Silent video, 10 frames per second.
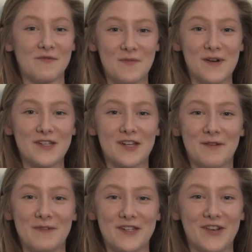Everybody should
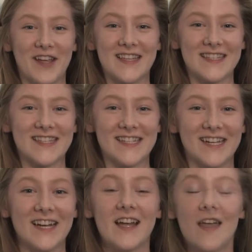come to showcase this year.